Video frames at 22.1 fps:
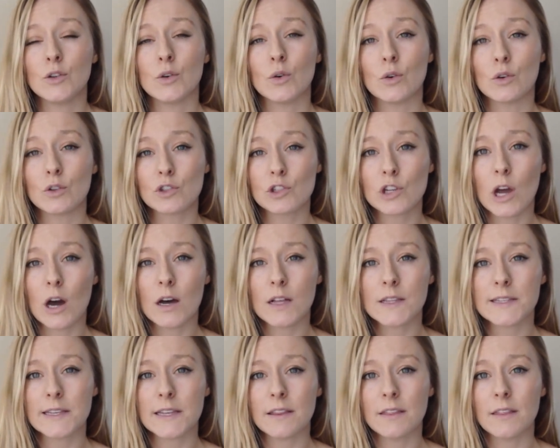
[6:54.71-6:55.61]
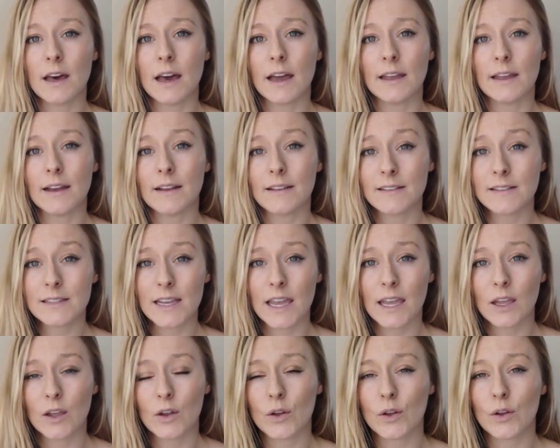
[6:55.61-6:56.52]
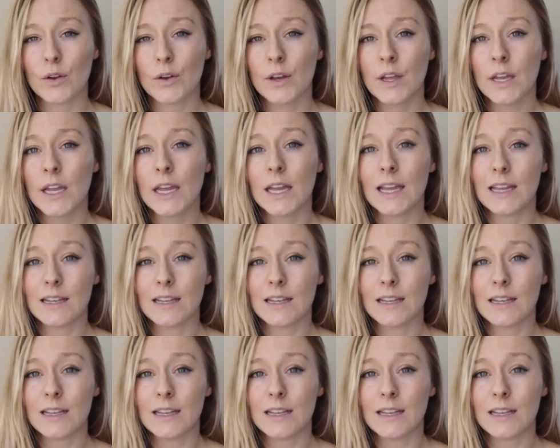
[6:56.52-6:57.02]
your charting that it has taken,